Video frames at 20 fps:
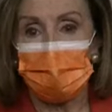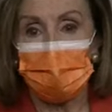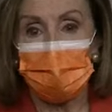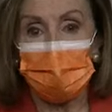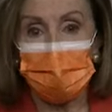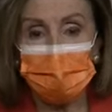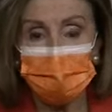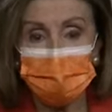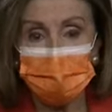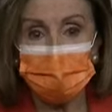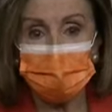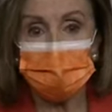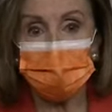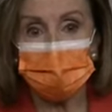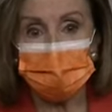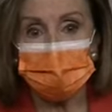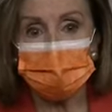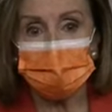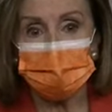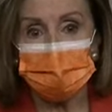all
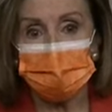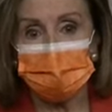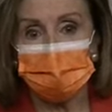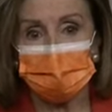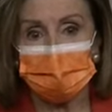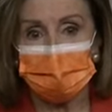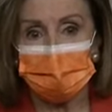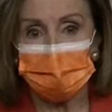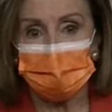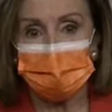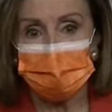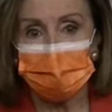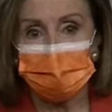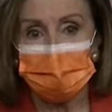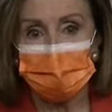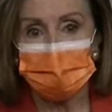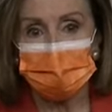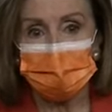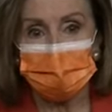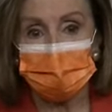across America,
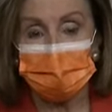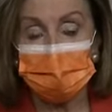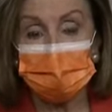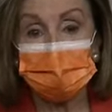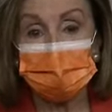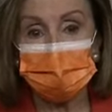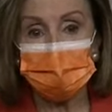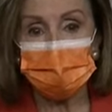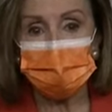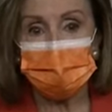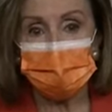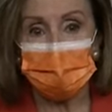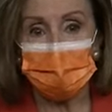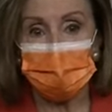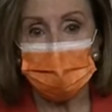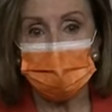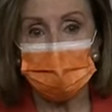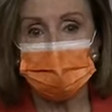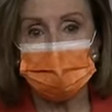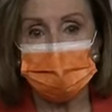creating
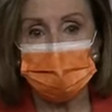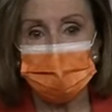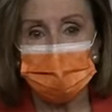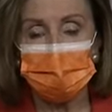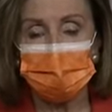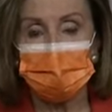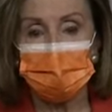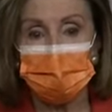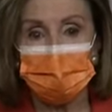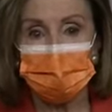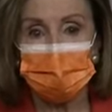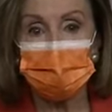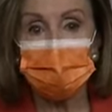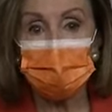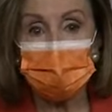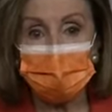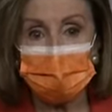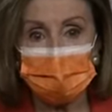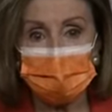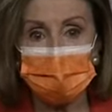jobs,
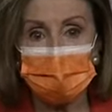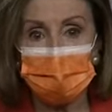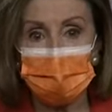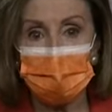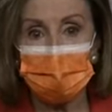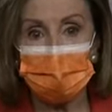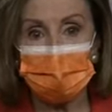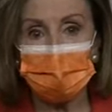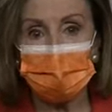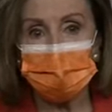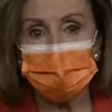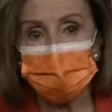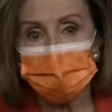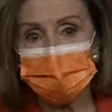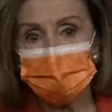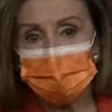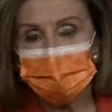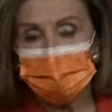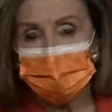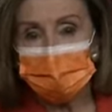promoting commerce,